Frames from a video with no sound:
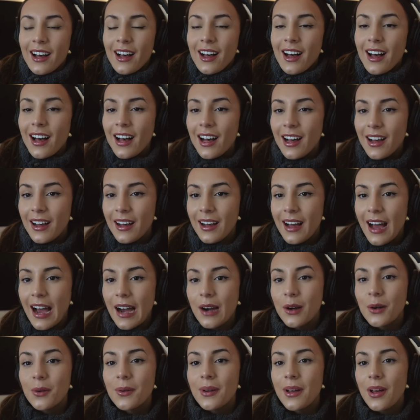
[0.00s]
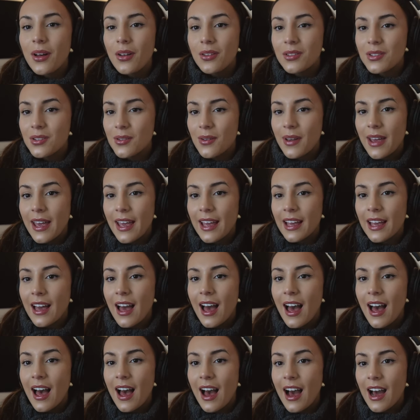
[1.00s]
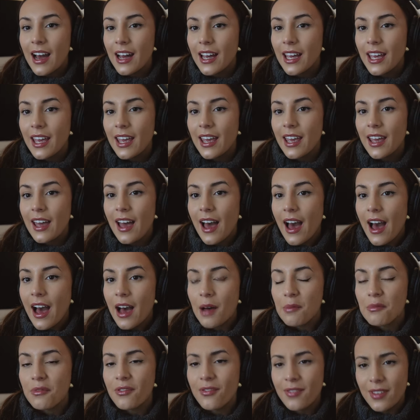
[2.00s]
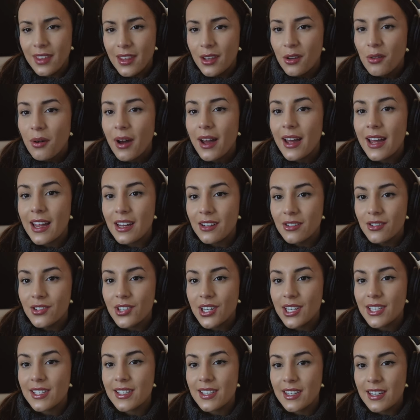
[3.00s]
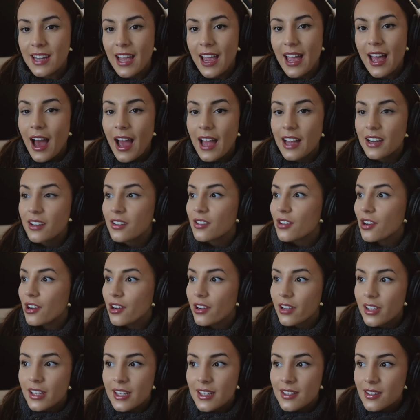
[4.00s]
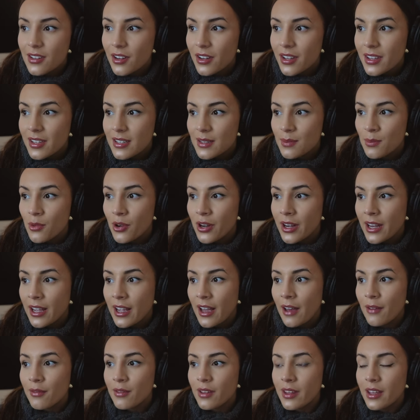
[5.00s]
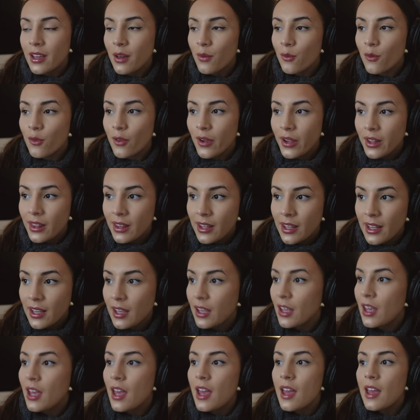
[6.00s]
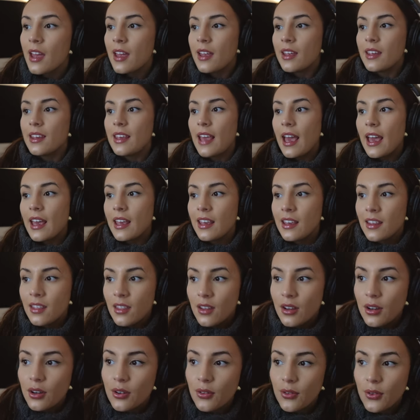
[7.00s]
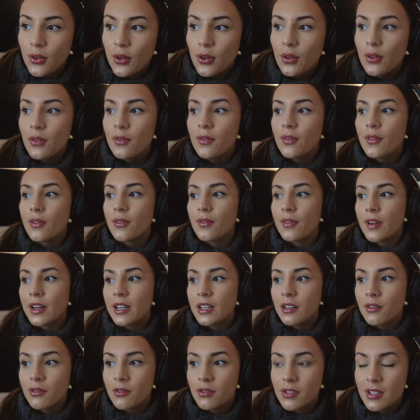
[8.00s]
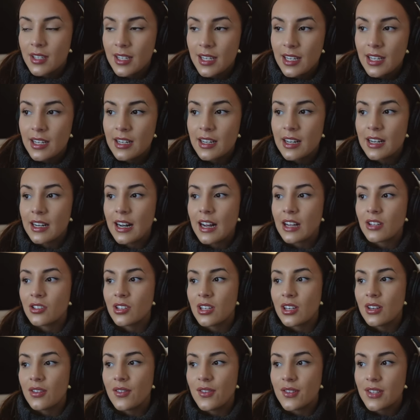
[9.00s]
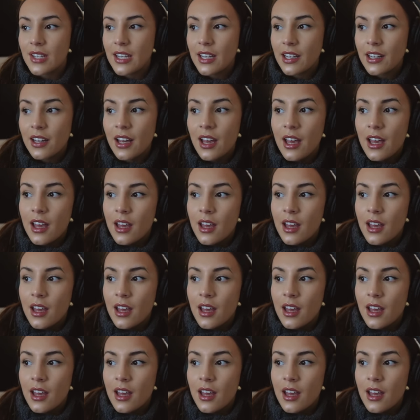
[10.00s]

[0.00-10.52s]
How are we all doing? I am feeling quite energized today. I had an early start this morning. I feel like I'm finally getting in the groove, finding routine, and actually using